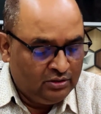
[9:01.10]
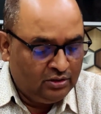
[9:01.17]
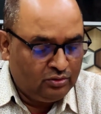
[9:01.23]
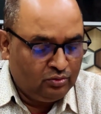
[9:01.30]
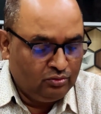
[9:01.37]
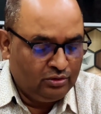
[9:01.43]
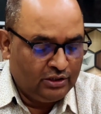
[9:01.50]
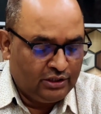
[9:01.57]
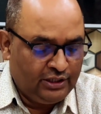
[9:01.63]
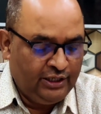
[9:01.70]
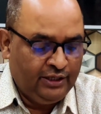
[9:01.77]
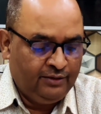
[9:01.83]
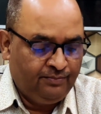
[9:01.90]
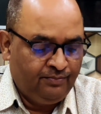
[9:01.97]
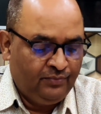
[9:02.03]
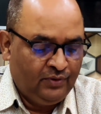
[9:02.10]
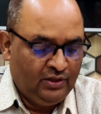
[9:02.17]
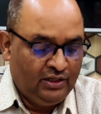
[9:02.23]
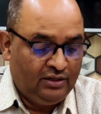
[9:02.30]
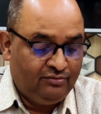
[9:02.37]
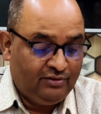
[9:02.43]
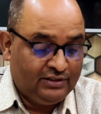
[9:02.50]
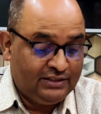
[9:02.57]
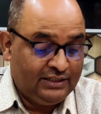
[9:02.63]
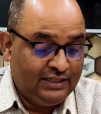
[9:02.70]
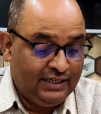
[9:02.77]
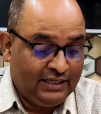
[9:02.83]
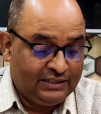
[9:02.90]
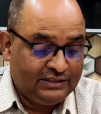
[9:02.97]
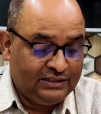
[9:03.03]
the sugar cane. It was
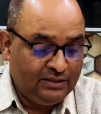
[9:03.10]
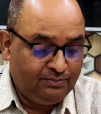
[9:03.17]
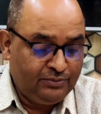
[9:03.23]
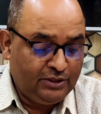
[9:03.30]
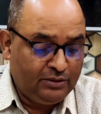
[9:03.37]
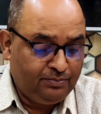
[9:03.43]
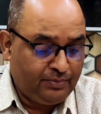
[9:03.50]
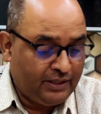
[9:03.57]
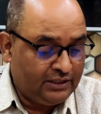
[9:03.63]
an accepted